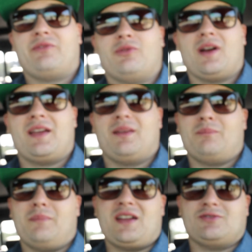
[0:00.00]
before I hit
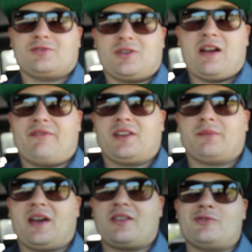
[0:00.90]
major traffic
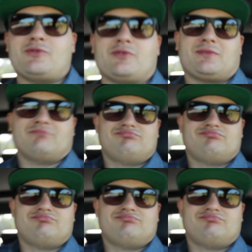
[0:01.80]
in Baton Rouge.